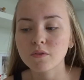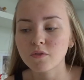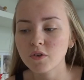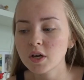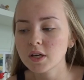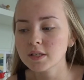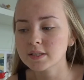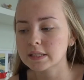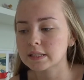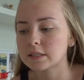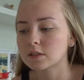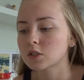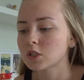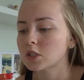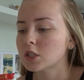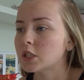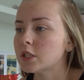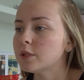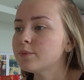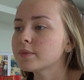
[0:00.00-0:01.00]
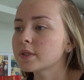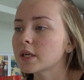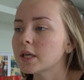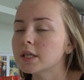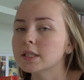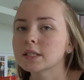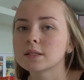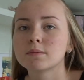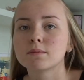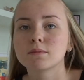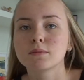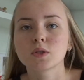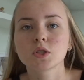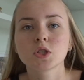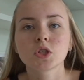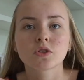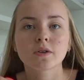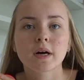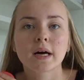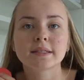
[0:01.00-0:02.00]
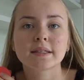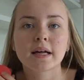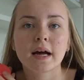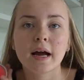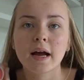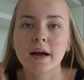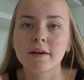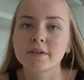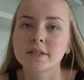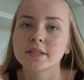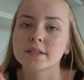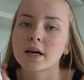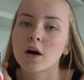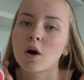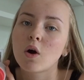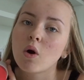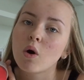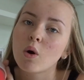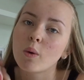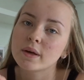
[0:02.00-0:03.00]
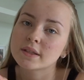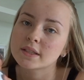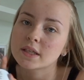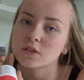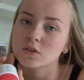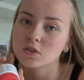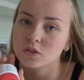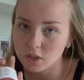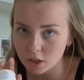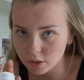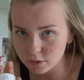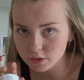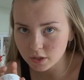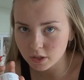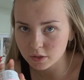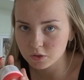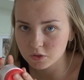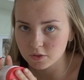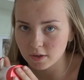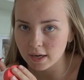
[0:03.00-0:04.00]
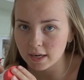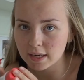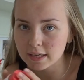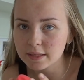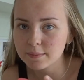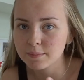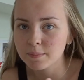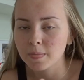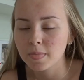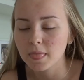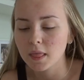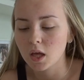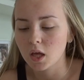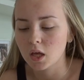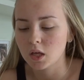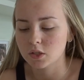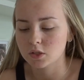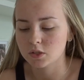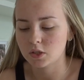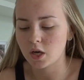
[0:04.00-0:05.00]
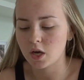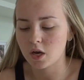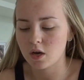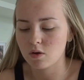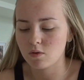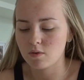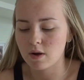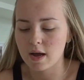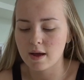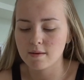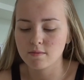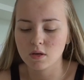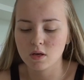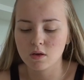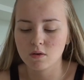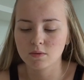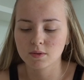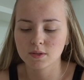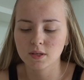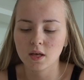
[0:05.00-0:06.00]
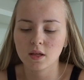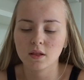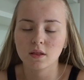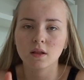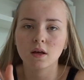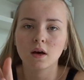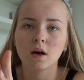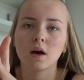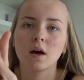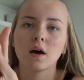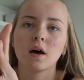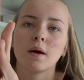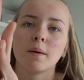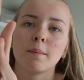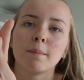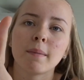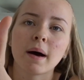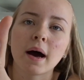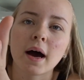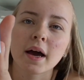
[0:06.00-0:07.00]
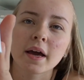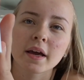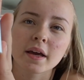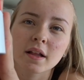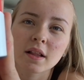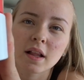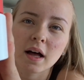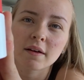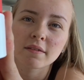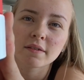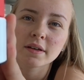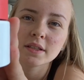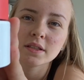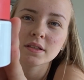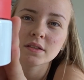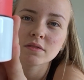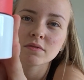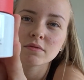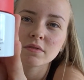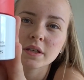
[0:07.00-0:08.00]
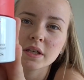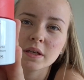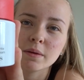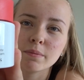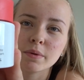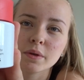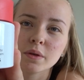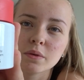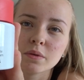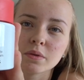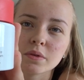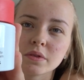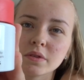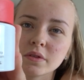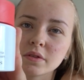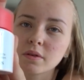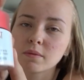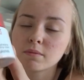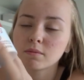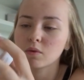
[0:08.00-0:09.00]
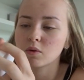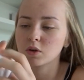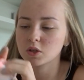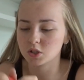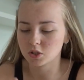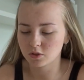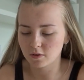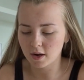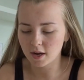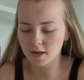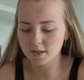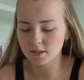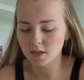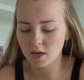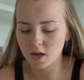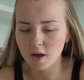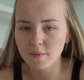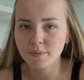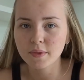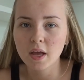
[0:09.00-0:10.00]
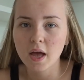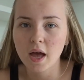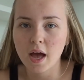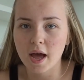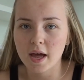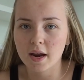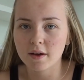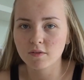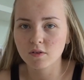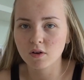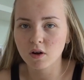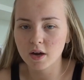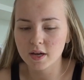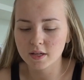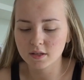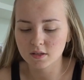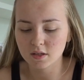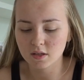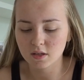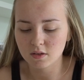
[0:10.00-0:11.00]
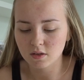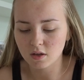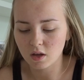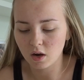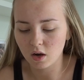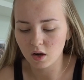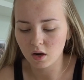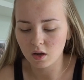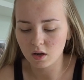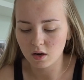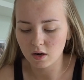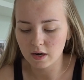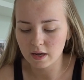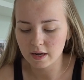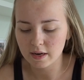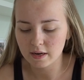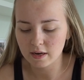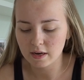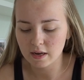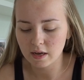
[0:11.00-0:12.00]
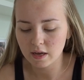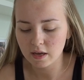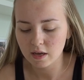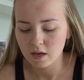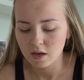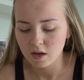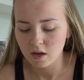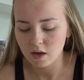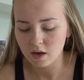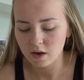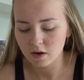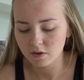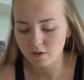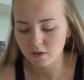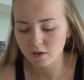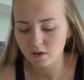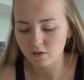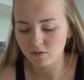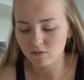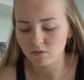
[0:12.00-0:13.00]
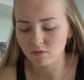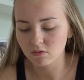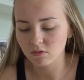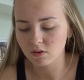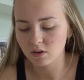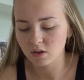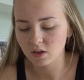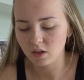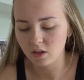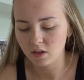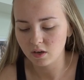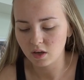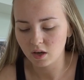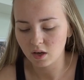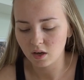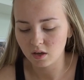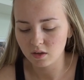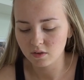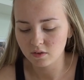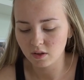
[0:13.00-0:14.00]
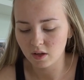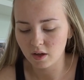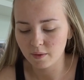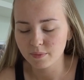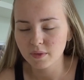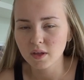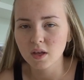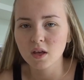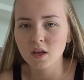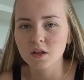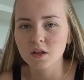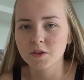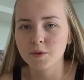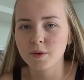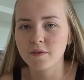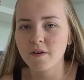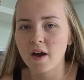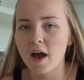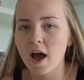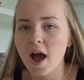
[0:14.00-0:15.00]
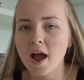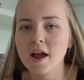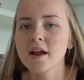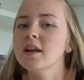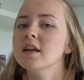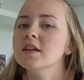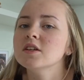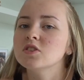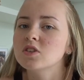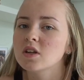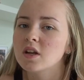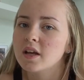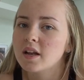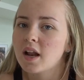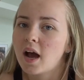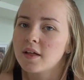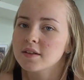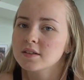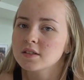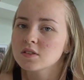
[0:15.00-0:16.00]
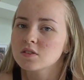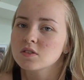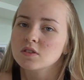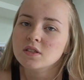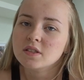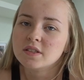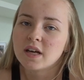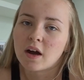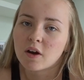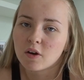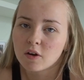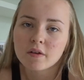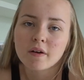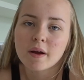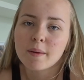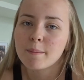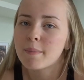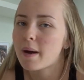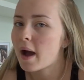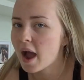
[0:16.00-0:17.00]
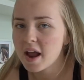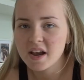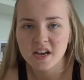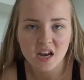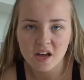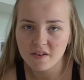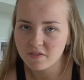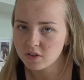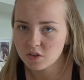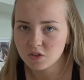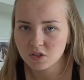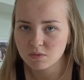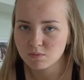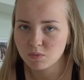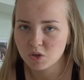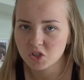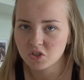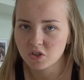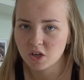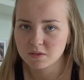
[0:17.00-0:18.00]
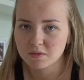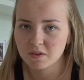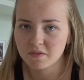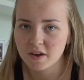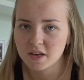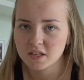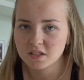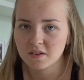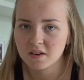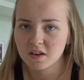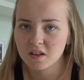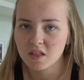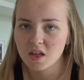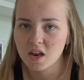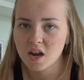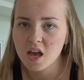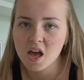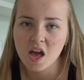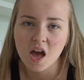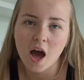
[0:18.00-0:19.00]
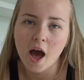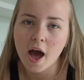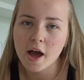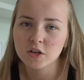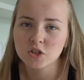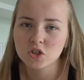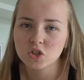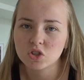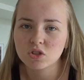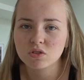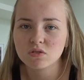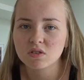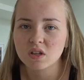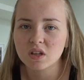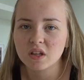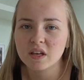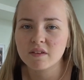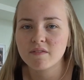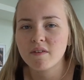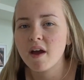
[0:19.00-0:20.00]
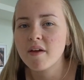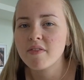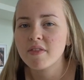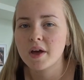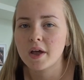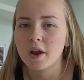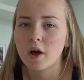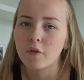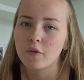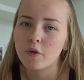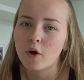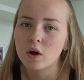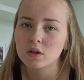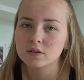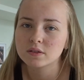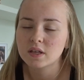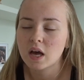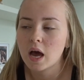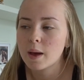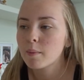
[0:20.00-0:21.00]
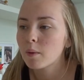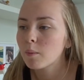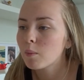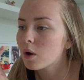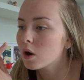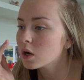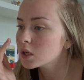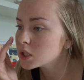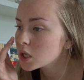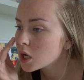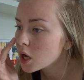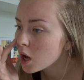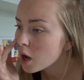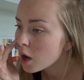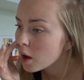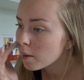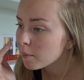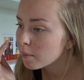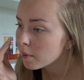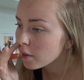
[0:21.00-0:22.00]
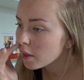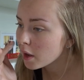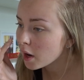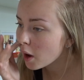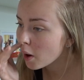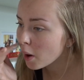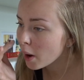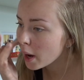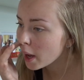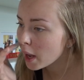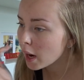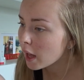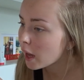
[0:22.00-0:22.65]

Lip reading: the first thing I'm gonna do is moisturize the areas that always get so dry. So I'm using the My Clarins Reboost moisturizer, and I've got into this a lot lately. I just think it's really nice. Like, to be fair, I literally, like, this is going to sound grim, but I never used to moisturise my face or anything. I just used to leave it, and then on the odd time I would. But then I